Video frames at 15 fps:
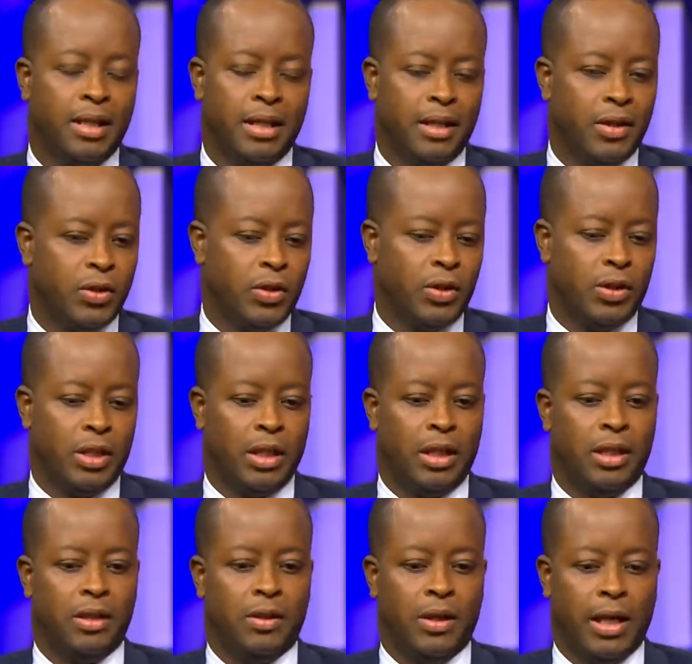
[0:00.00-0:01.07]
Yeah. So,
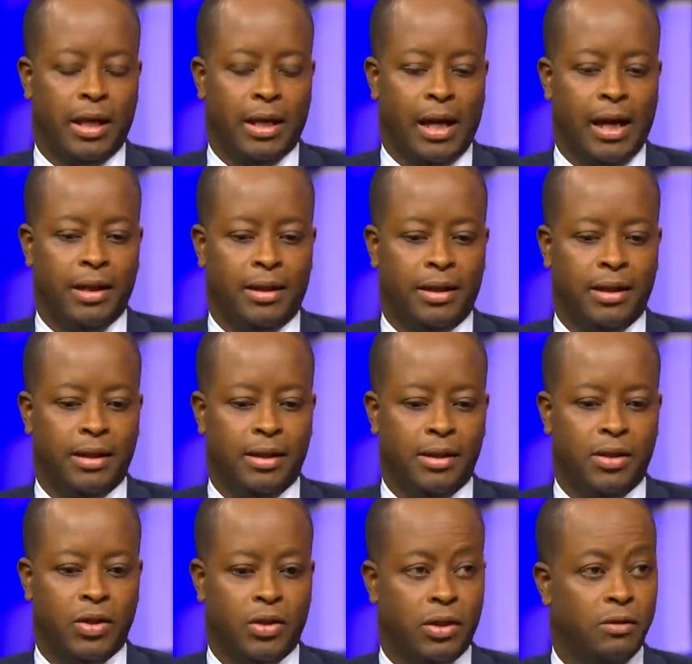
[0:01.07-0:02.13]
you know, I think that
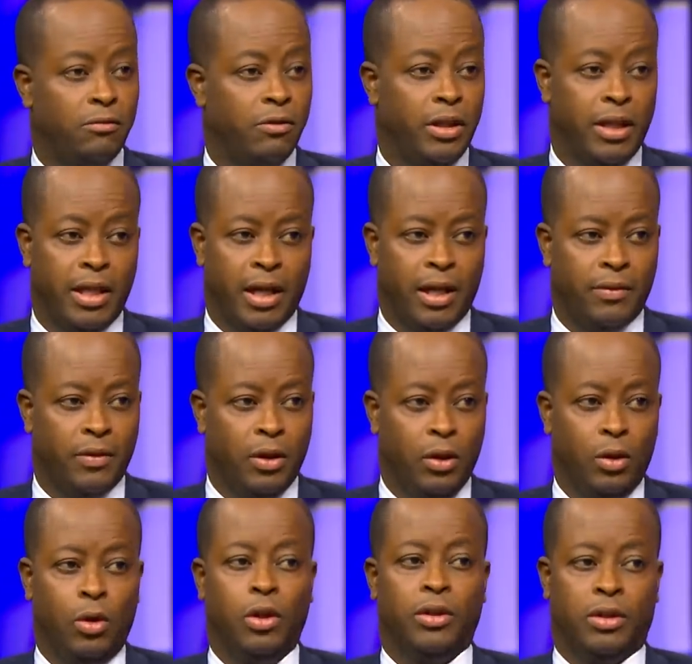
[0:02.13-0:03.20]
this could really have a
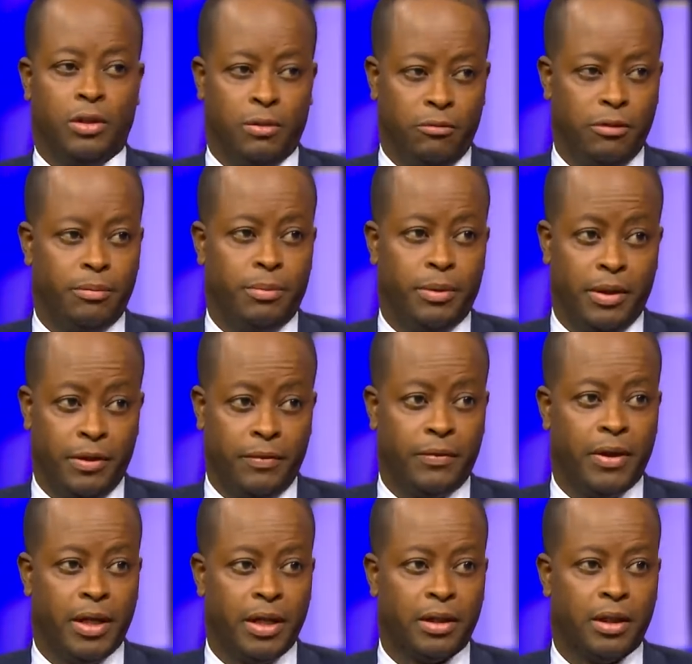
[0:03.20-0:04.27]
long-term ripple
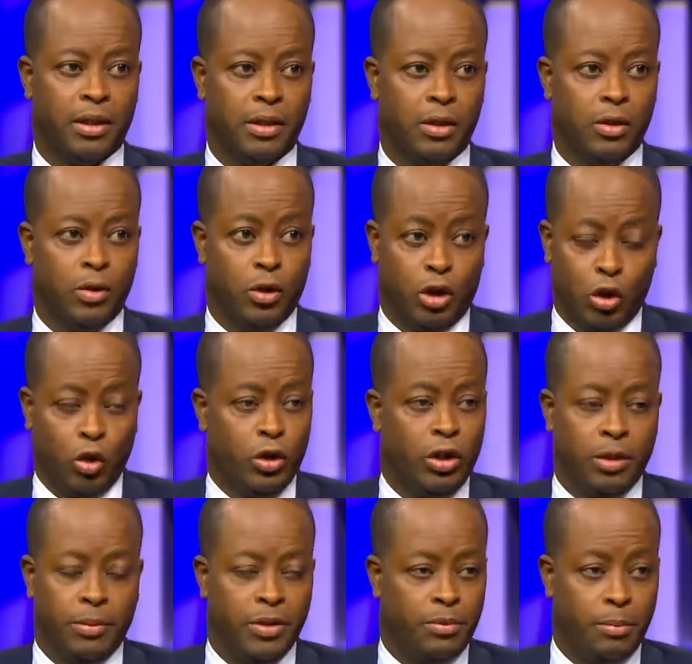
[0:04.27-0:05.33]
effect. You know, the
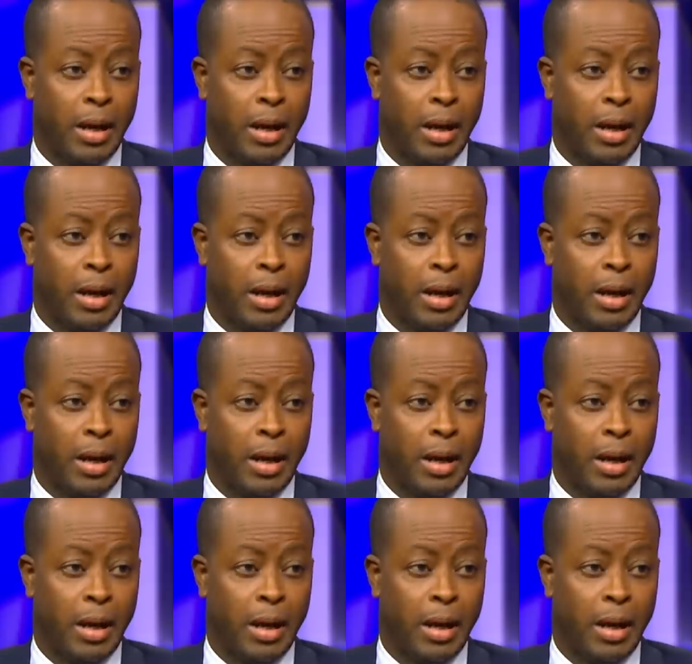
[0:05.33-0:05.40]
short-term is